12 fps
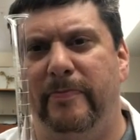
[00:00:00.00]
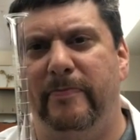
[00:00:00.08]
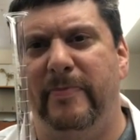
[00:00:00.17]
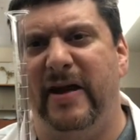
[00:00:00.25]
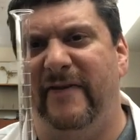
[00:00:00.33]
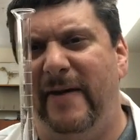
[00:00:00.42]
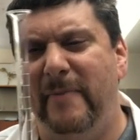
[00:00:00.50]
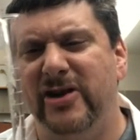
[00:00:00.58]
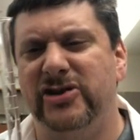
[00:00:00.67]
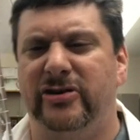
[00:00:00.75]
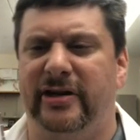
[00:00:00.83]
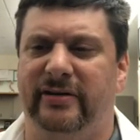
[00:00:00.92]
But if I'm
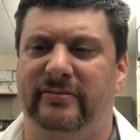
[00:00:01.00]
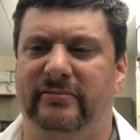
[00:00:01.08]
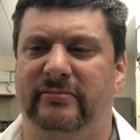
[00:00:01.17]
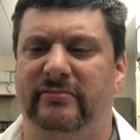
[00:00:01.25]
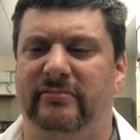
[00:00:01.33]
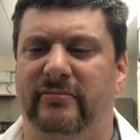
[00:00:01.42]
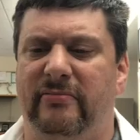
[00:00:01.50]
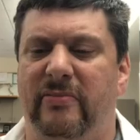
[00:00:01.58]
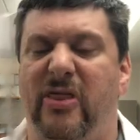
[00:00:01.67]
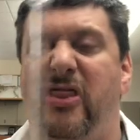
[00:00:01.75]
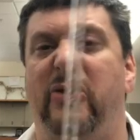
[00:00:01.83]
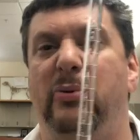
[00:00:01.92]
measuring
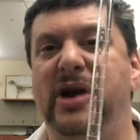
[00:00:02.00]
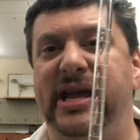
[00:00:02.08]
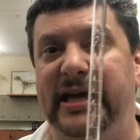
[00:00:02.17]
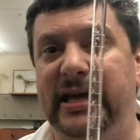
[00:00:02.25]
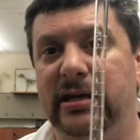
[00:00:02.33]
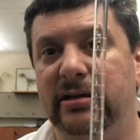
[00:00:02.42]
3